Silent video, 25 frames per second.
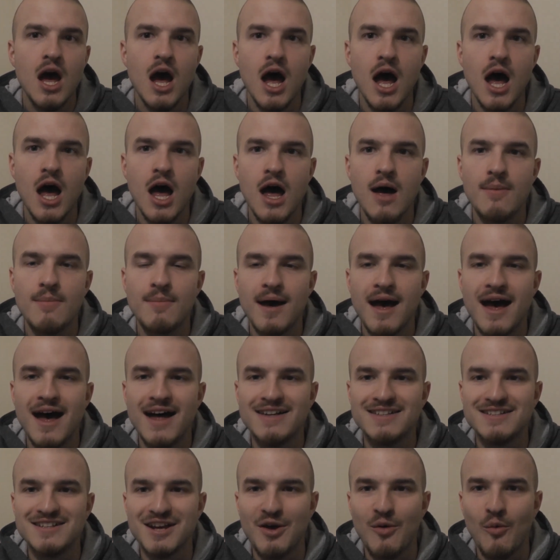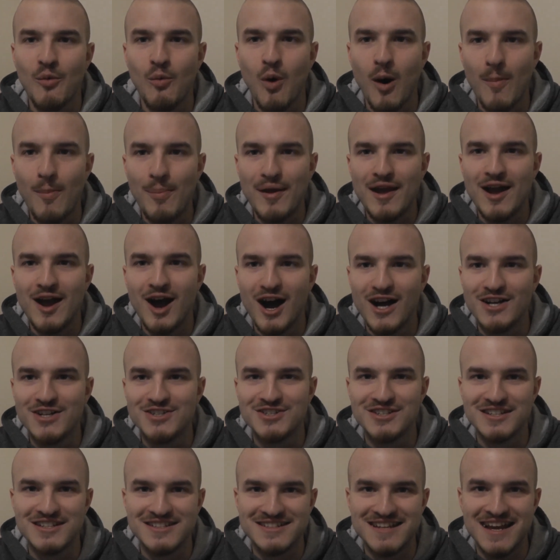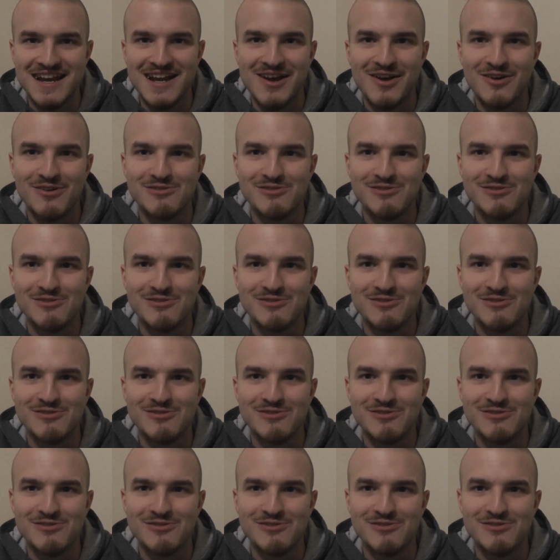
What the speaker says: And a whopping 110